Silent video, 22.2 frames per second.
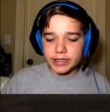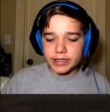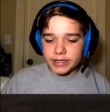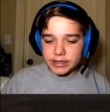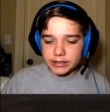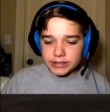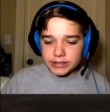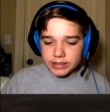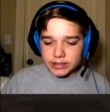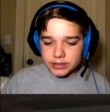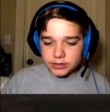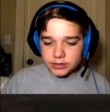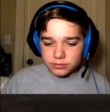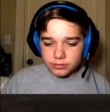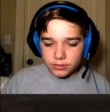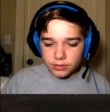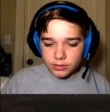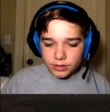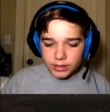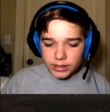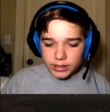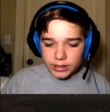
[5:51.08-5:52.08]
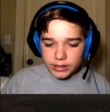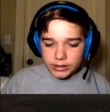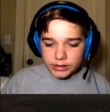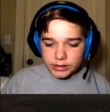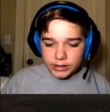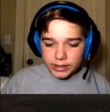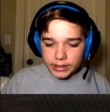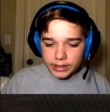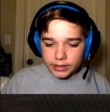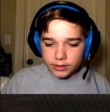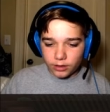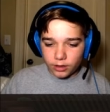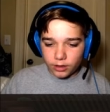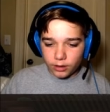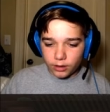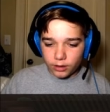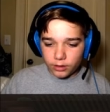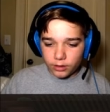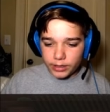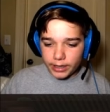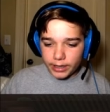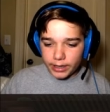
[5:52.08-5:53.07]
That didn't do anything at
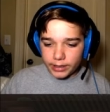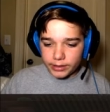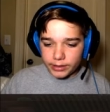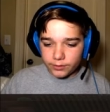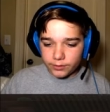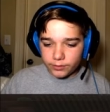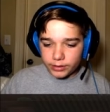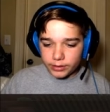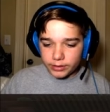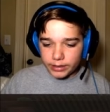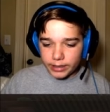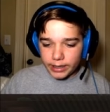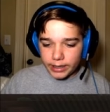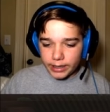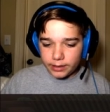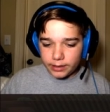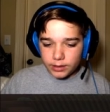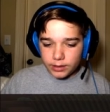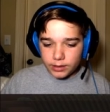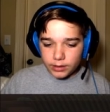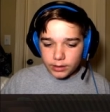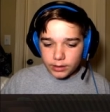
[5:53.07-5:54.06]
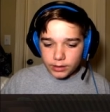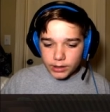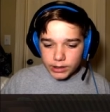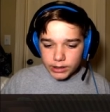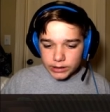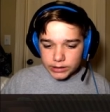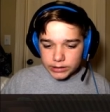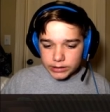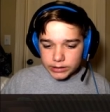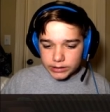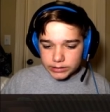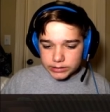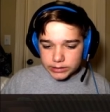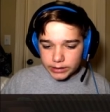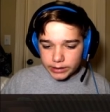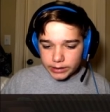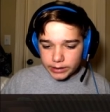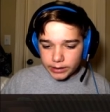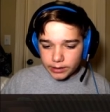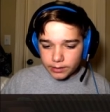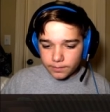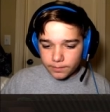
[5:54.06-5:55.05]
all. Okay, get rid of that. Get this
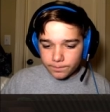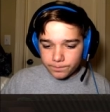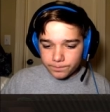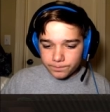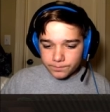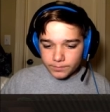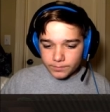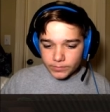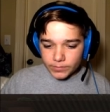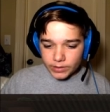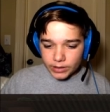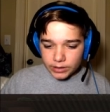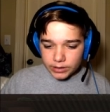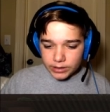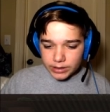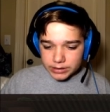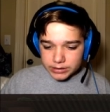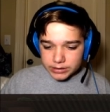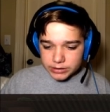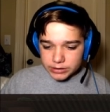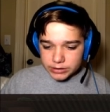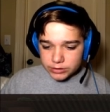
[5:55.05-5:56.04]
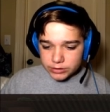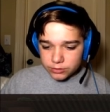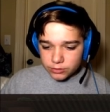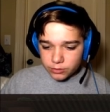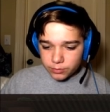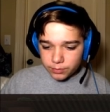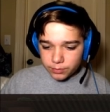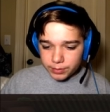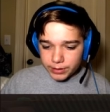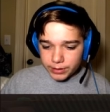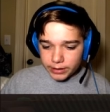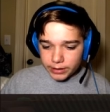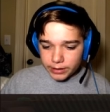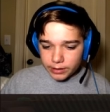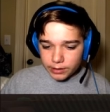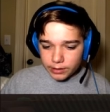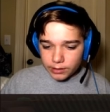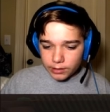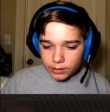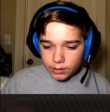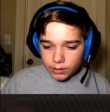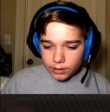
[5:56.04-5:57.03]
here. Get soup
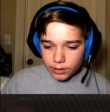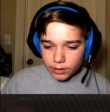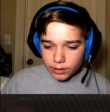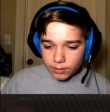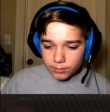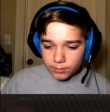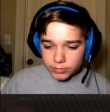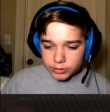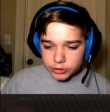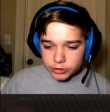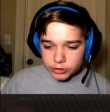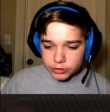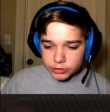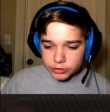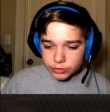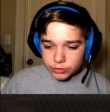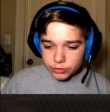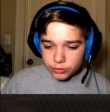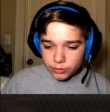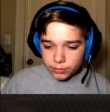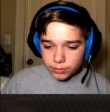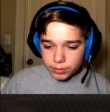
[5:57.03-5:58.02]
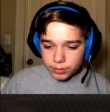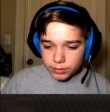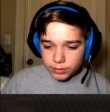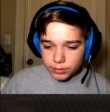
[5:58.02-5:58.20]
here. Um, soup.